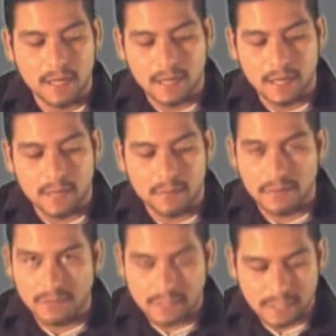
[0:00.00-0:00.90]
in a
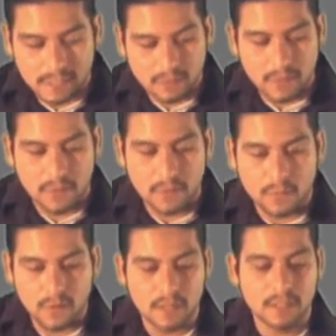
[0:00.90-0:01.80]
previous lesson, we went
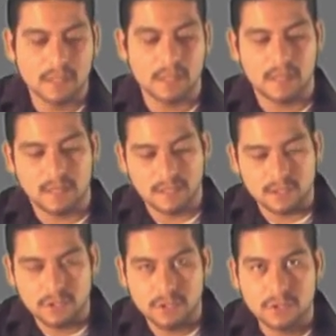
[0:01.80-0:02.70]
1 and
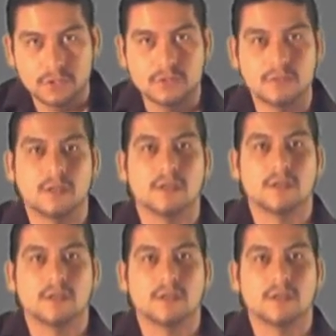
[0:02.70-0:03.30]
2